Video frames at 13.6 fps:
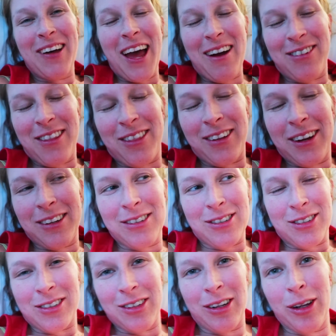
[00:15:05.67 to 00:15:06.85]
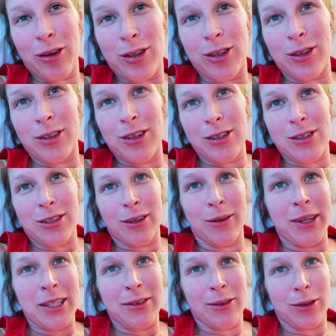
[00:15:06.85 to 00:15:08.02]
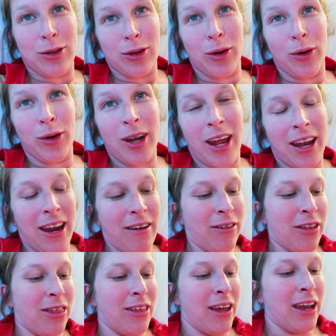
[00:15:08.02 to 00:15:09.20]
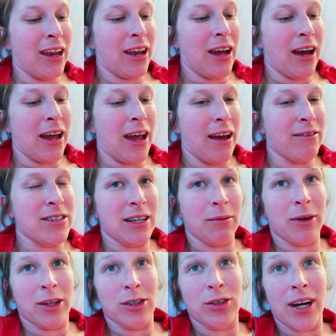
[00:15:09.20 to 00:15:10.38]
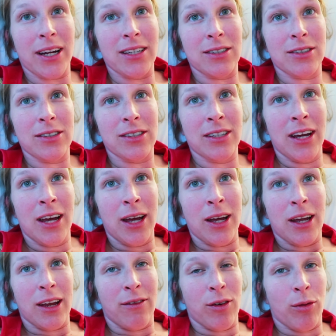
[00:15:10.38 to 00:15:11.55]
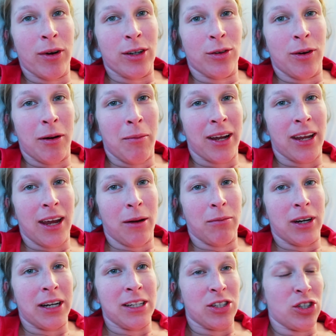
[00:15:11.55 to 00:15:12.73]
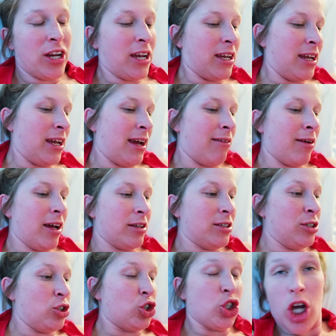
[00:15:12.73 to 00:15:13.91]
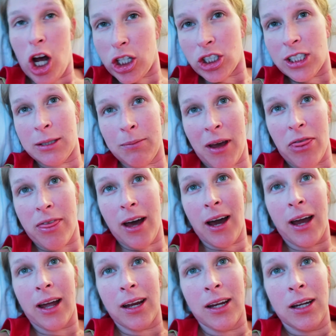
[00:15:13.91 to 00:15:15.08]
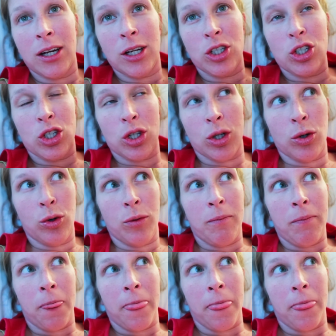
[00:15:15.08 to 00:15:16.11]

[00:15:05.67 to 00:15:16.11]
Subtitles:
Everything's looked good, the cervix looks good and everything. I have some contractions. If you wonder why my camera is shaking, I've got a shot in my thigh to